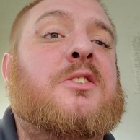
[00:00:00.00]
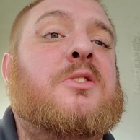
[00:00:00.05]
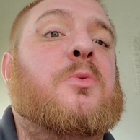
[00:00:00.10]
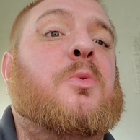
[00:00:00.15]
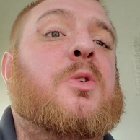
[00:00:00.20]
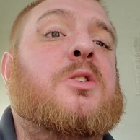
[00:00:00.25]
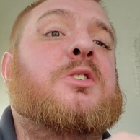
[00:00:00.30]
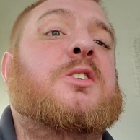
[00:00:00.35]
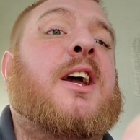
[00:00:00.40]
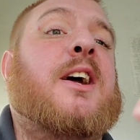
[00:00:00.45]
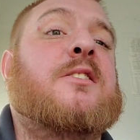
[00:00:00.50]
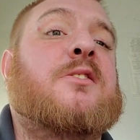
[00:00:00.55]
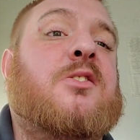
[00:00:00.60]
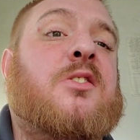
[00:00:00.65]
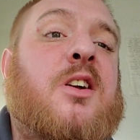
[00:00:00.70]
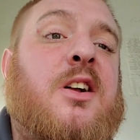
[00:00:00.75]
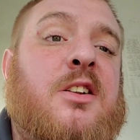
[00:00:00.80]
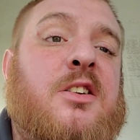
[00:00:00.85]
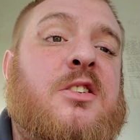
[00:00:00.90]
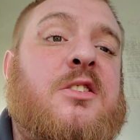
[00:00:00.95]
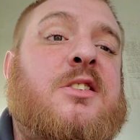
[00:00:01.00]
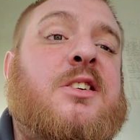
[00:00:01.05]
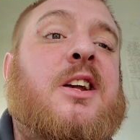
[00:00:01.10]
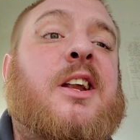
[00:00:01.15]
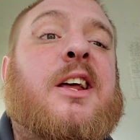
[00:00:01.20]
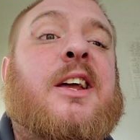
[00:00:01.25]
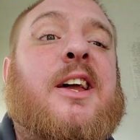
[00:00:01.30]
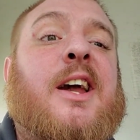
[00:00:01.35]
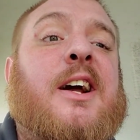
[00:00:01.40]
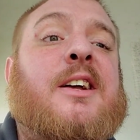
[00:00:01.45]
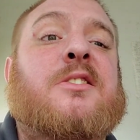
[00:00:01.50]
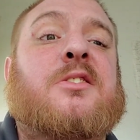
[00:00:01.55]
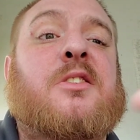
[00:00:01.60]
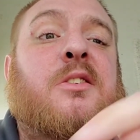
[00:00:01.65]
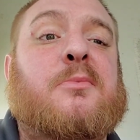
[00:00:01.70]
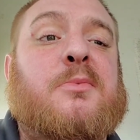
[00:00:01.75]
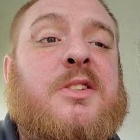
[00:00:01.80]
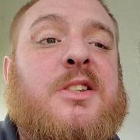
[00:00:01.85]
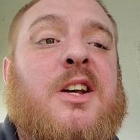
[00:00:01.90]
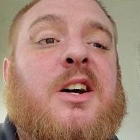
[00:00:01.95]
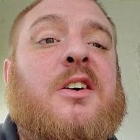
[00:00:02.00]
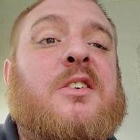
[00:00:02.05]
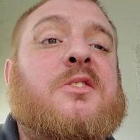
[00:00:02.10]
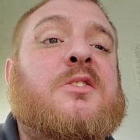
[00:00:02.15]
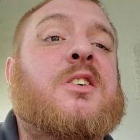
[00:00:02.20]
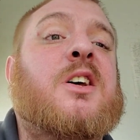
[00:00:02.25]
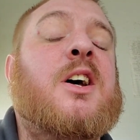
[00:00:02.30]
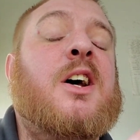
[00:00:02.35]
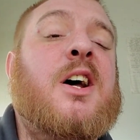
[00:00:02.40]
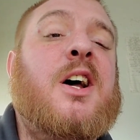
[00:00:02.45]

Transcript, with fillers: who once canceled others getting canceled themselves.